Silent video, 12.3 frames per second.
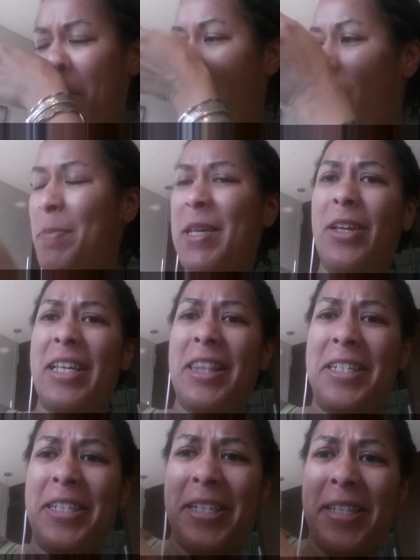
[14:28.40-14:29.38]
turned out to be
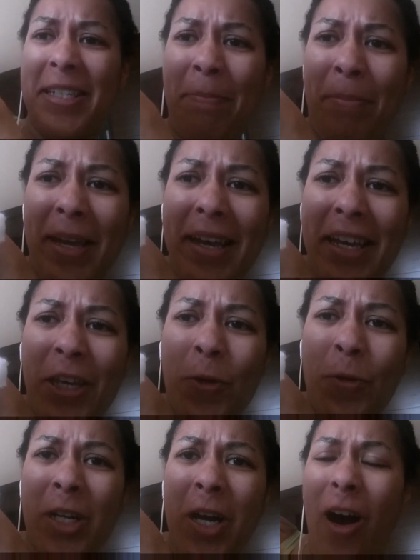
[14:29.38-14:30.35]
like just this big,
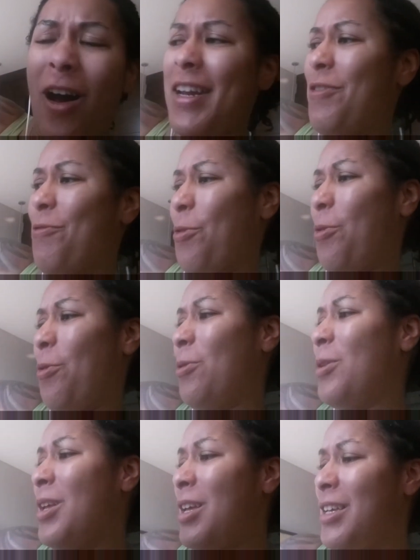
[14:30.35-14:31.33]
huge cotton roll.